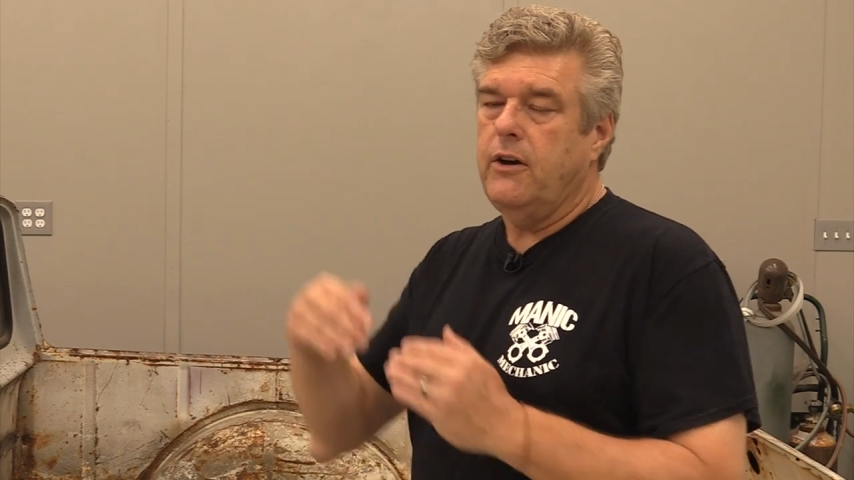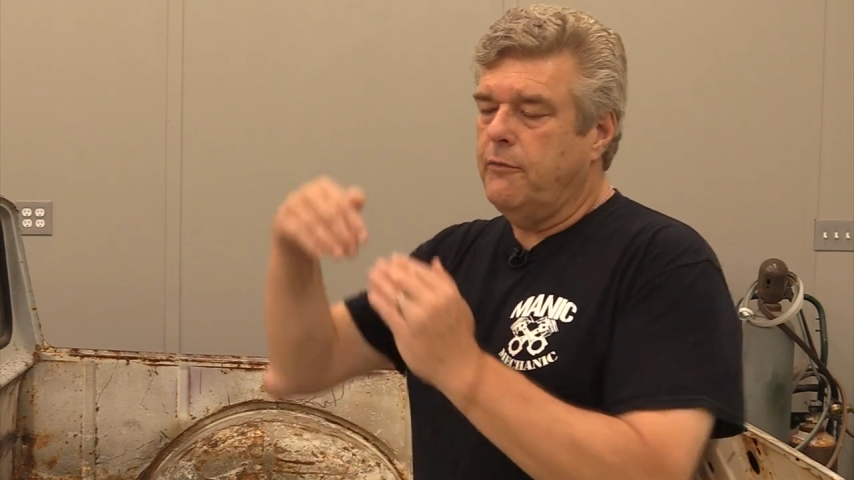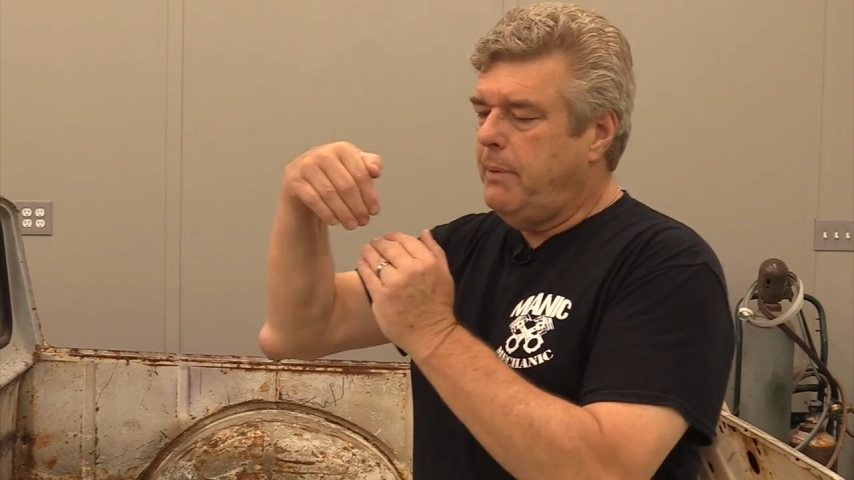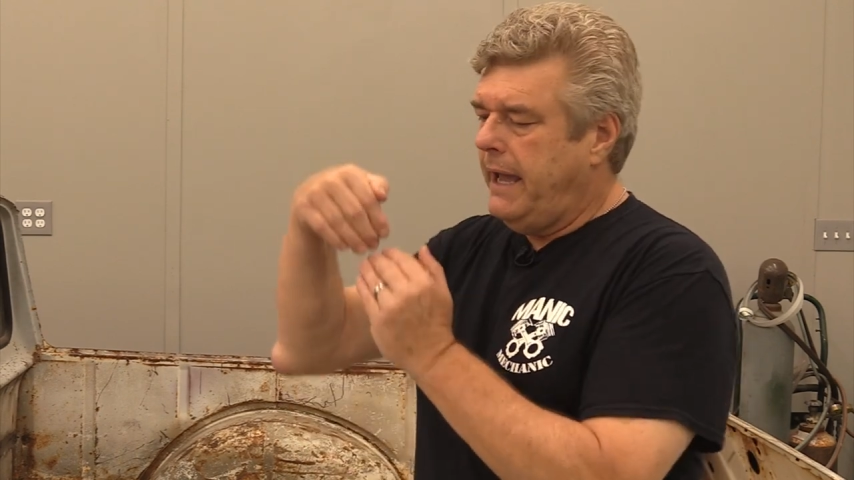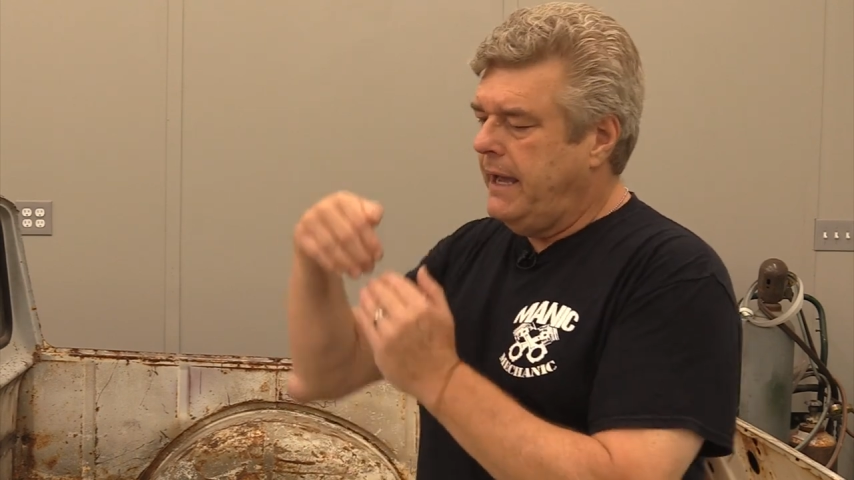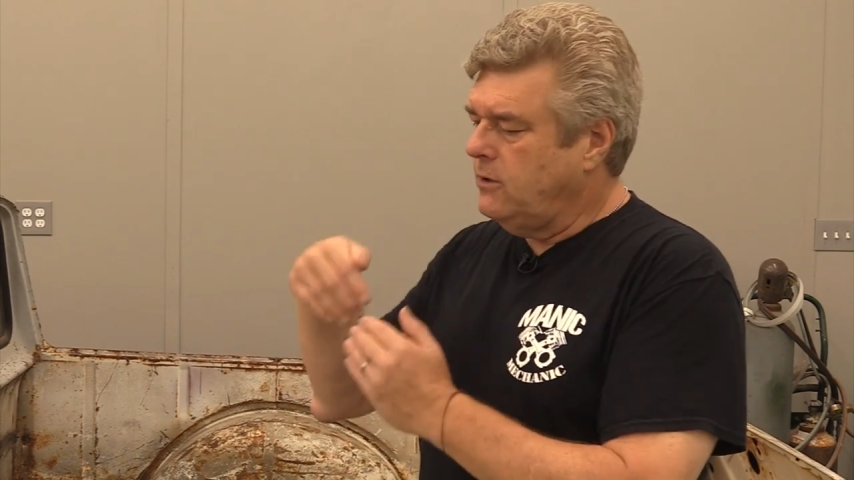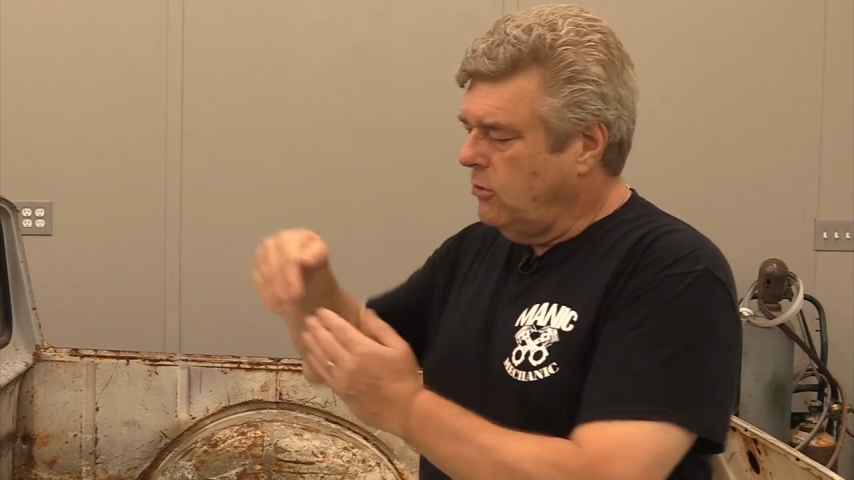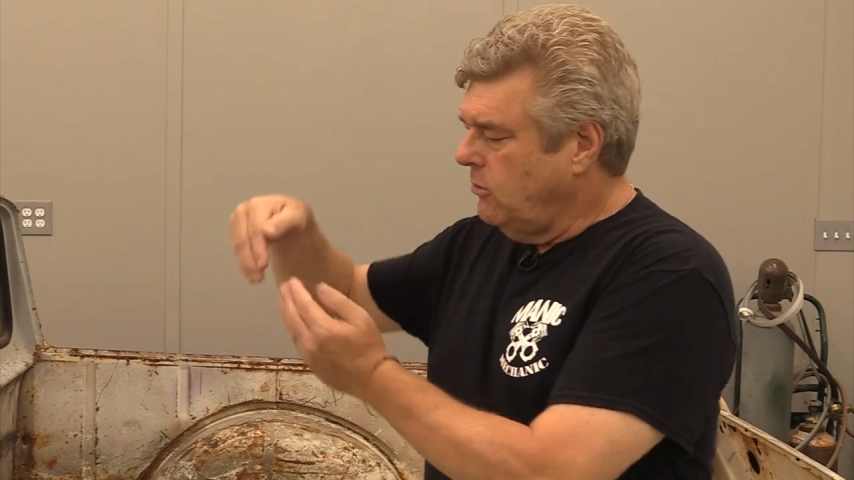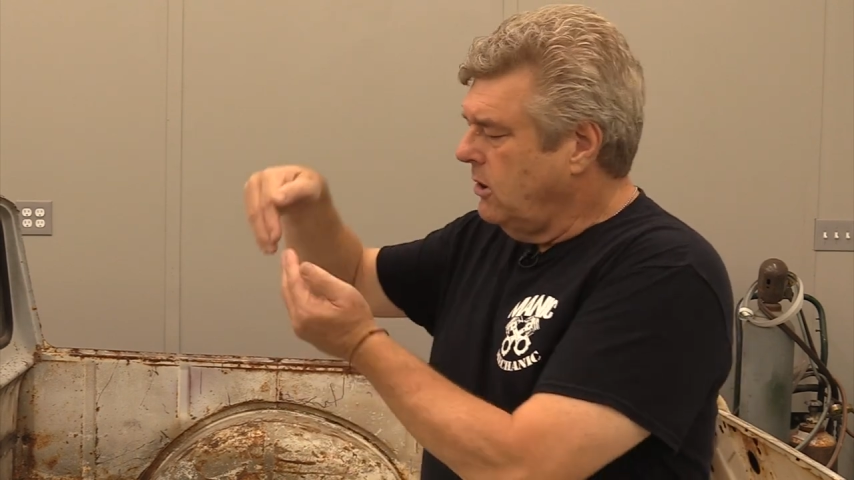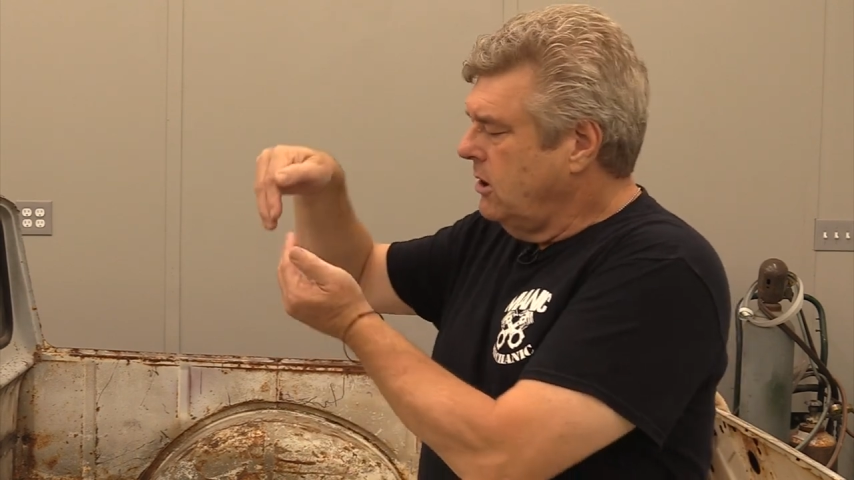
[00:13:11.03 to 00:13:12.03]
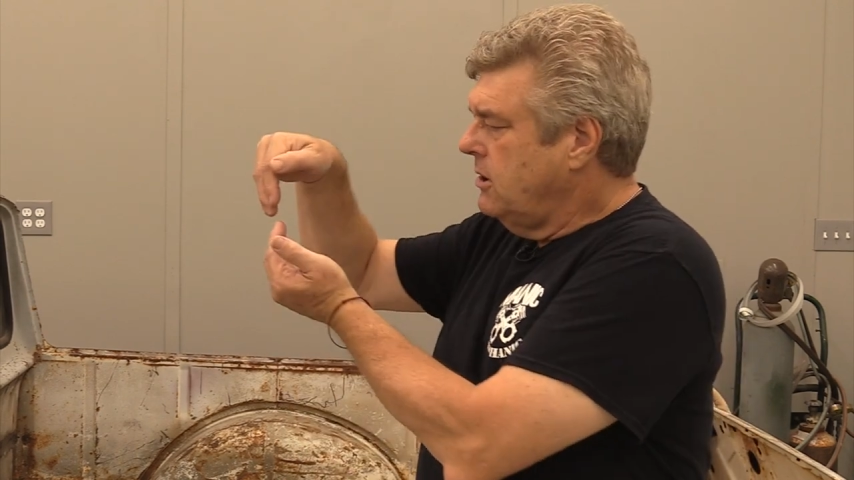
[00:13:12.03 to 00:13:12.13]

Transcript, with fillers: of panel